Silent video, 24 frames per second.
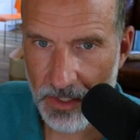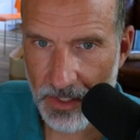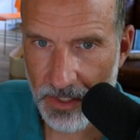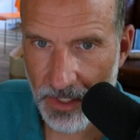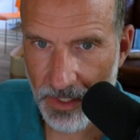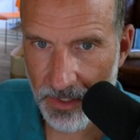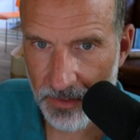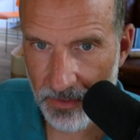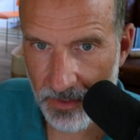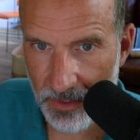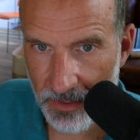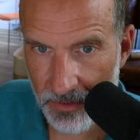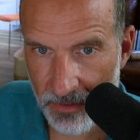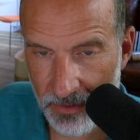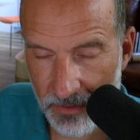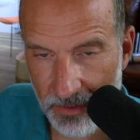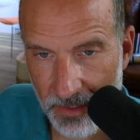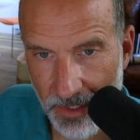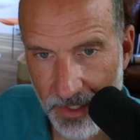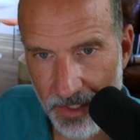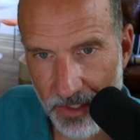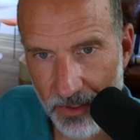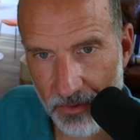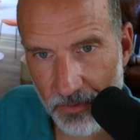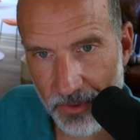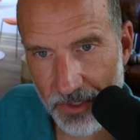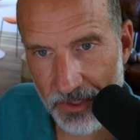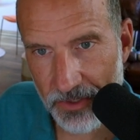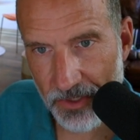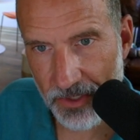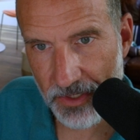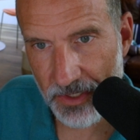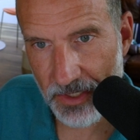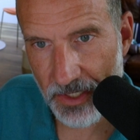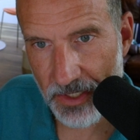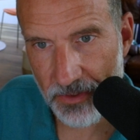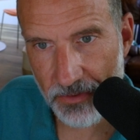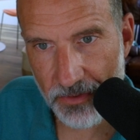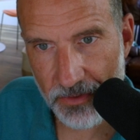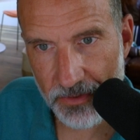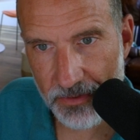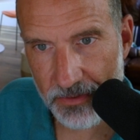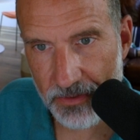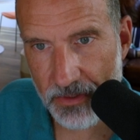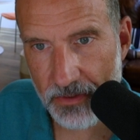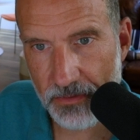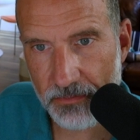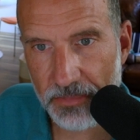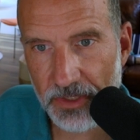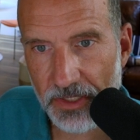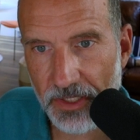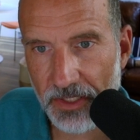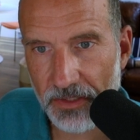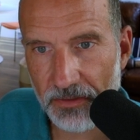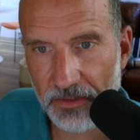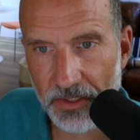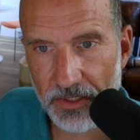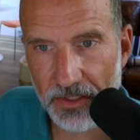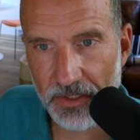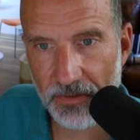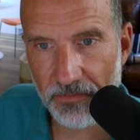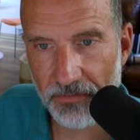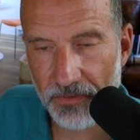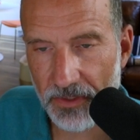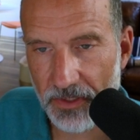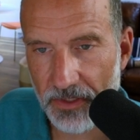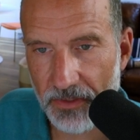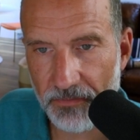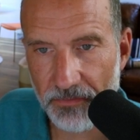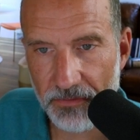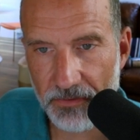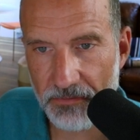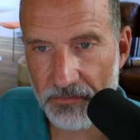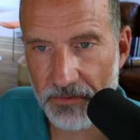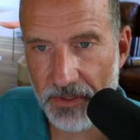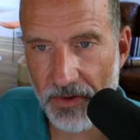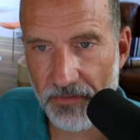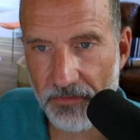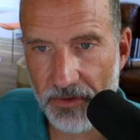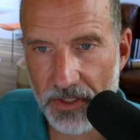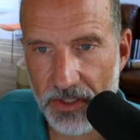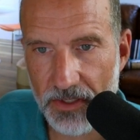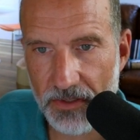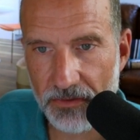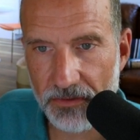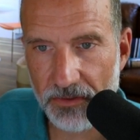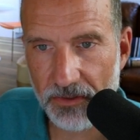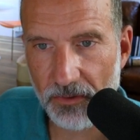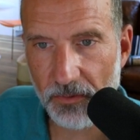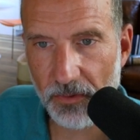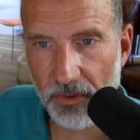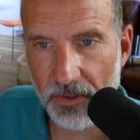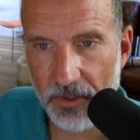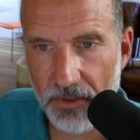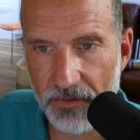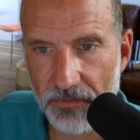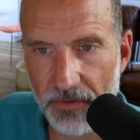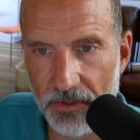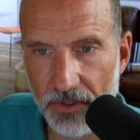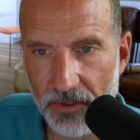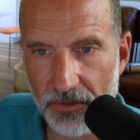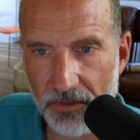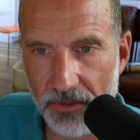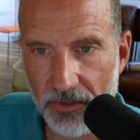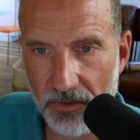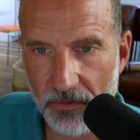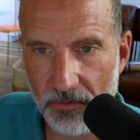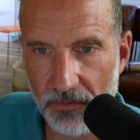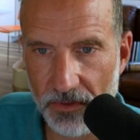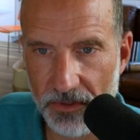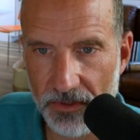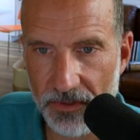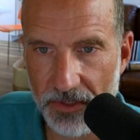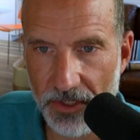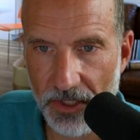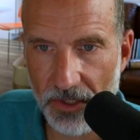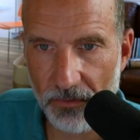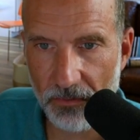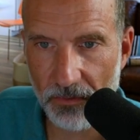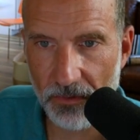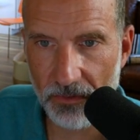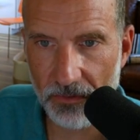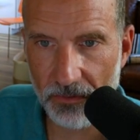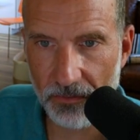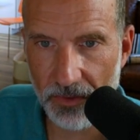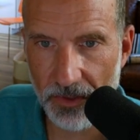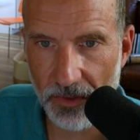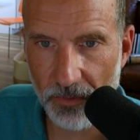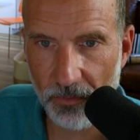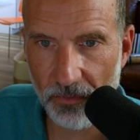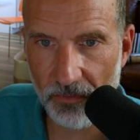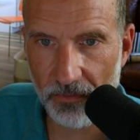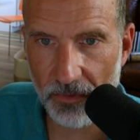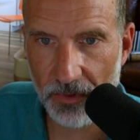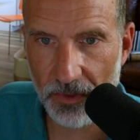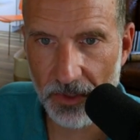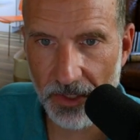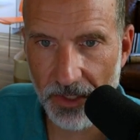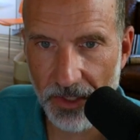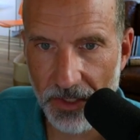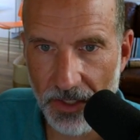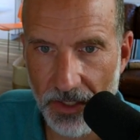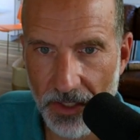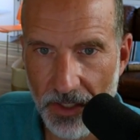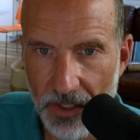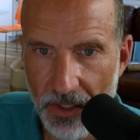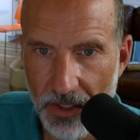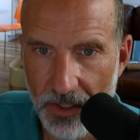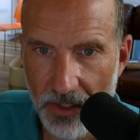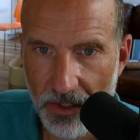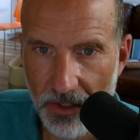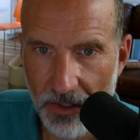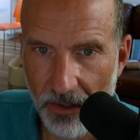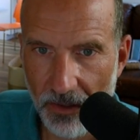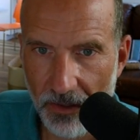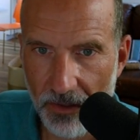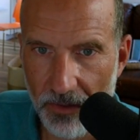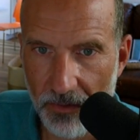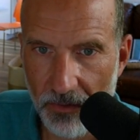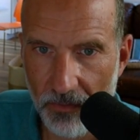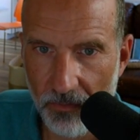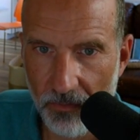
and then the language in here is completely different. If you've never used the query function or SQL, you really uh,